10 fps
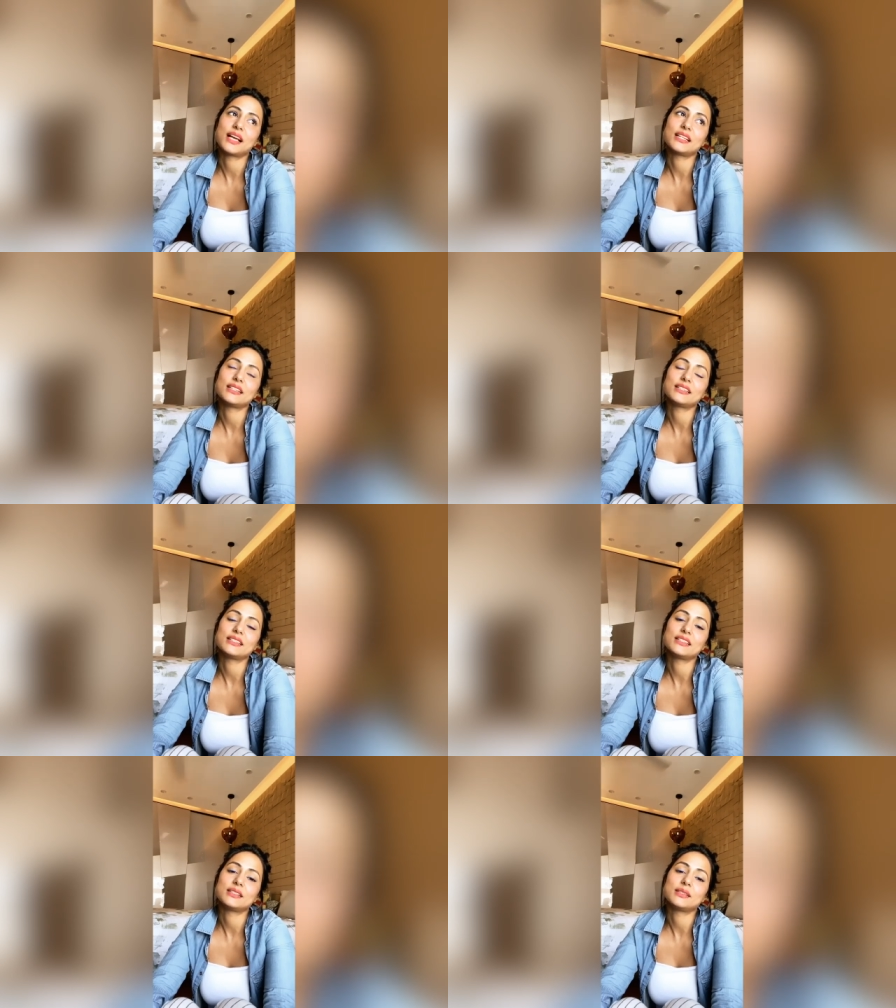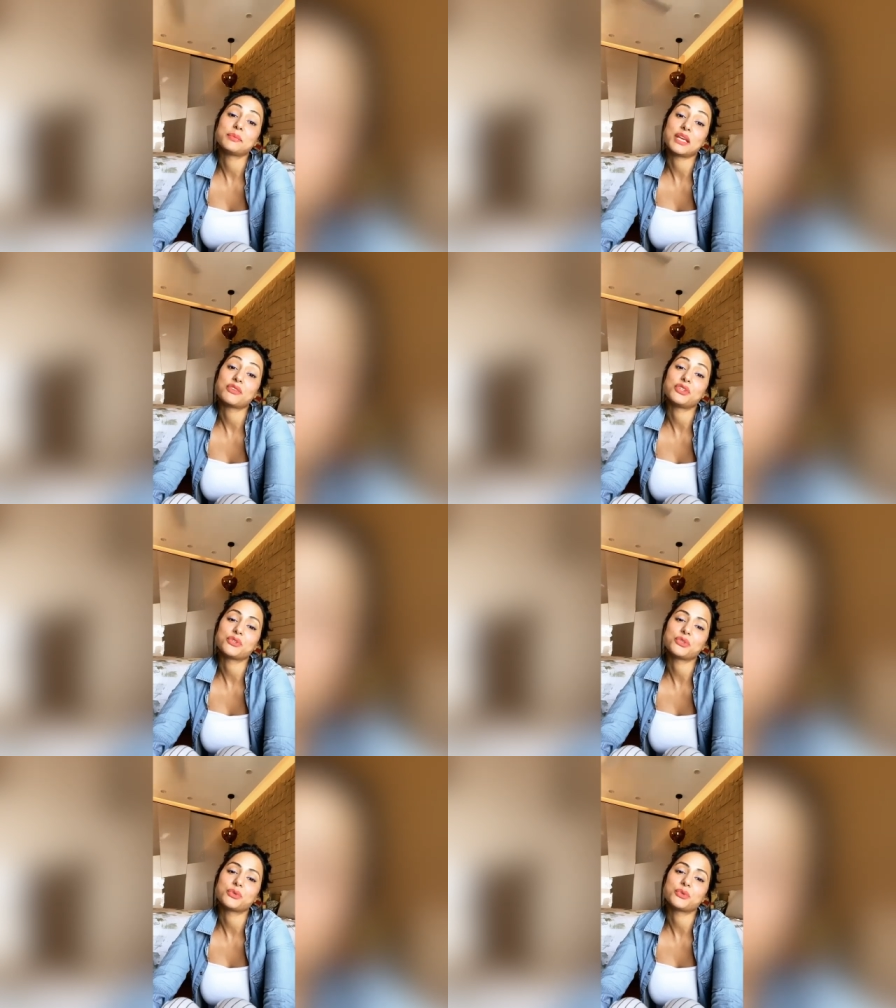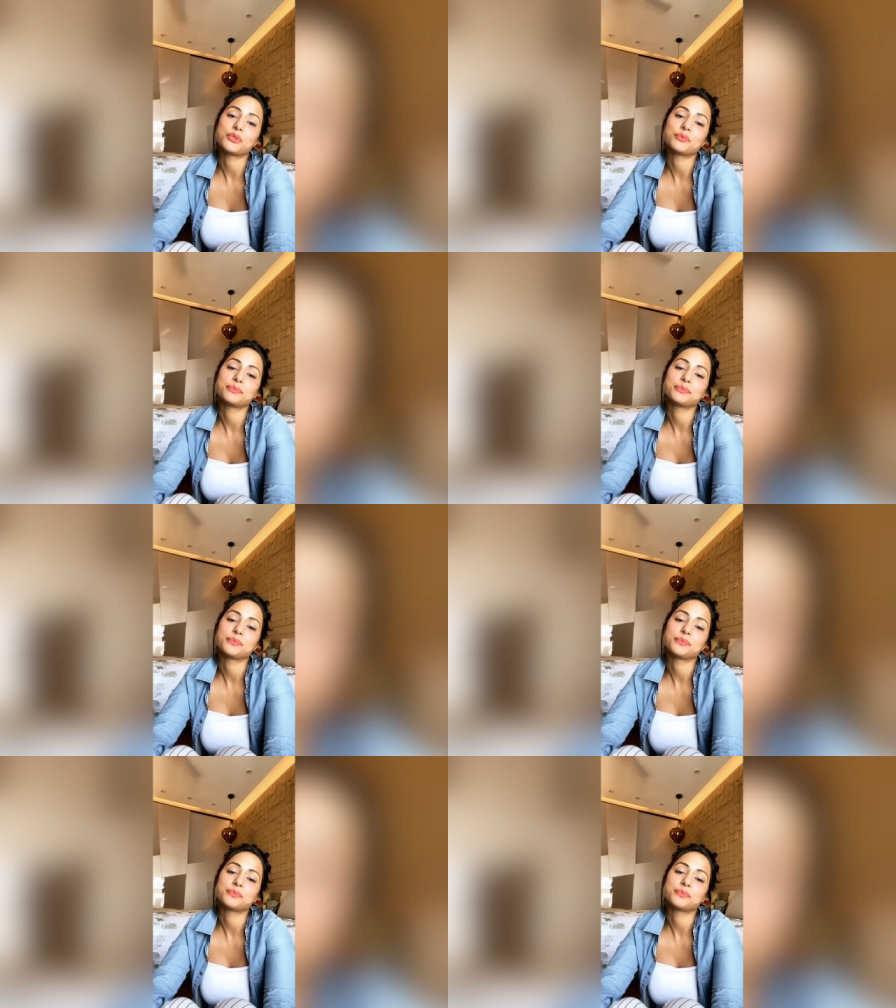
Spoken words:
I'll make a video soon.